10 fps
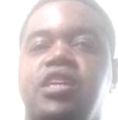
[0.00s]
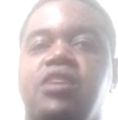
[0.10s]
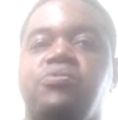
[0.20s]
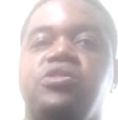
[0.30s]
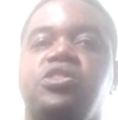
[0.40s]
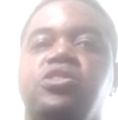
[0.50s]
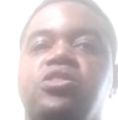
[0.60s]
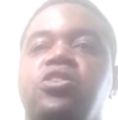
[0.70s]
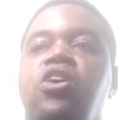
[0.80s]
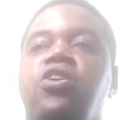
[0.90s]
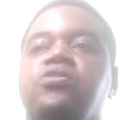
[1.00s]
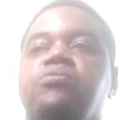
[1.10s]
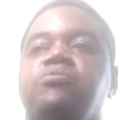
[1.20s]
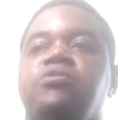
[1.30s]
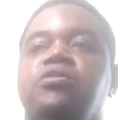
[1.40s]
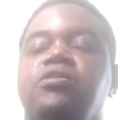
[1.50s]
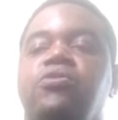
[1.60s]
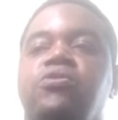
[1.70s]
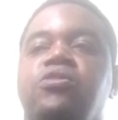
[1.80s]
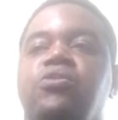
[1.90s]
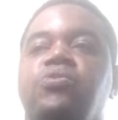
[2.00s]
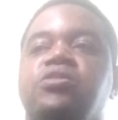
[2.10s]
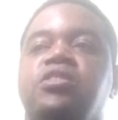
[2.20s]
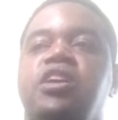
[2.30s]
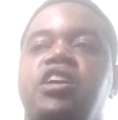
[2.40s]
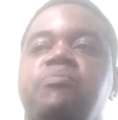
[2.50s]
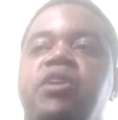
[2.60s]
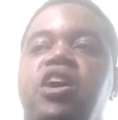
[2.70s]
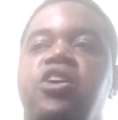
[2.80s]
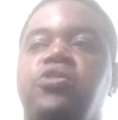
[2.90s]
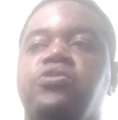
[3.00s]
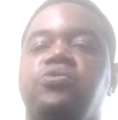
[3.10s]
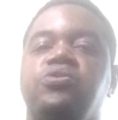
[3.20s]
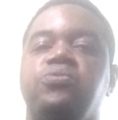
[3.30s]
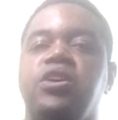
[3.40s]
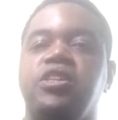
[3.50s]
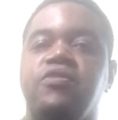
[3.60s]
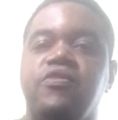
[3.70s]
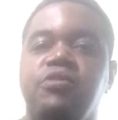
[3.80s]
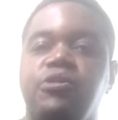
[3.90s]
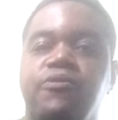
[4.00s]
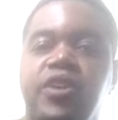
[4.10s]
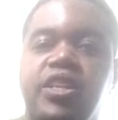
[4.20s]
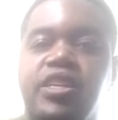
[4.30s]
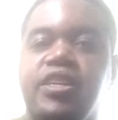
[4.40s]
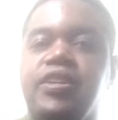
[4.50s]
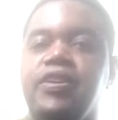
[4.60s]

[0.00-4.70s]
that's what she used to call them. Or was it a hip-hop hoes? It was one of them. It was funny.